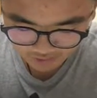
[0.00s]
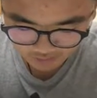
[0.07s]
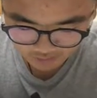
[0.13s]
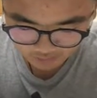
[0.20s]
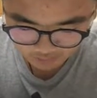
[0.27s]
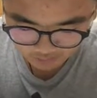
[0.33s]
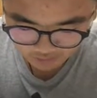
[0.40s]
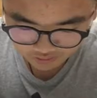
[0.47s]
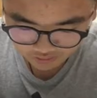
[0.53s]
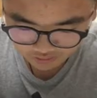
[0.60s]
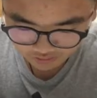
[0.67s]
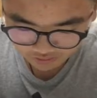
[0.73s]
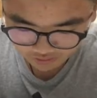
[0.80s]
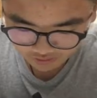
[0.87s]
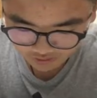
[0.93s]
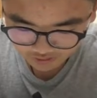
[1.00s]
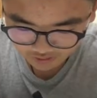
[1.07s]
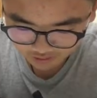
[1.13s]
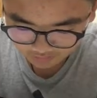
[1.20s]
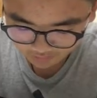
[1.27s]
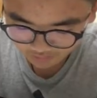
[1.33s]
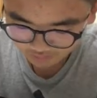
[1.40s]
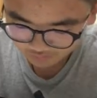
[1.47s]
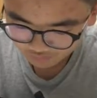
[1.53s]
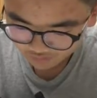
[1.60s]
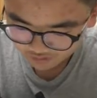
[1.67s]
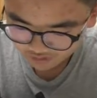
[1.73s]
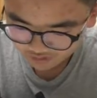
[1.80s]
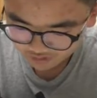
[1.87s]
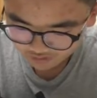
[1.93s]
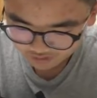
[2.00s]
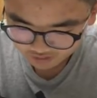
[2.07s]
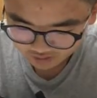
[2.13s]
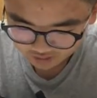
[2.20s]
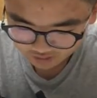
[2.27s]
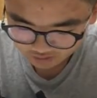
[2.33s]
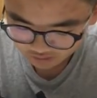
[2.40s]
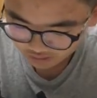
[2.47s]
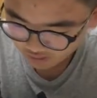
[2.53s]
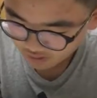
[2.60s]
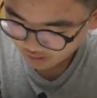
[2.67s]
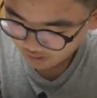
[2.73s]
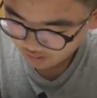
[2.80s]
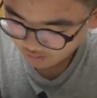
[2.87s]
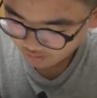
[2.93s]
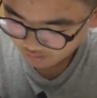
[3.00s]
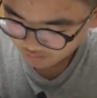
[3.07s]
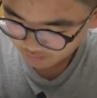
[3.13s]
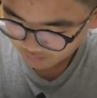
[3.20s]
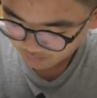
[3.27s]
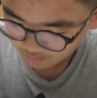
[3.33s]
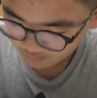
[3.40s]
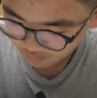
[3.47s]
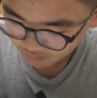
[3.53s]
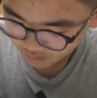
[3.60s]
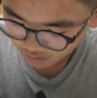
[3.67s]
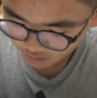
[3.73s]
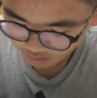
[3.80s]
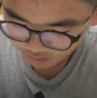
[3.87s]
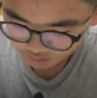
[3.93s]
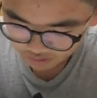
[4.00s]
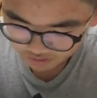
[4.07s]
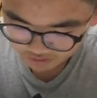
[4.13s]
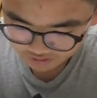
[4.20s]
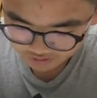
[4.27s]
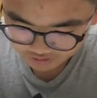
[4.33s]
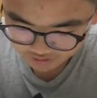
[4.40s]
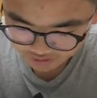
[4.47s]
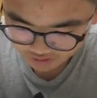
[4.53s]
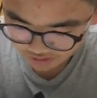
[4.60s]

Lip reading: In spring, Elizabeth visits the Collins,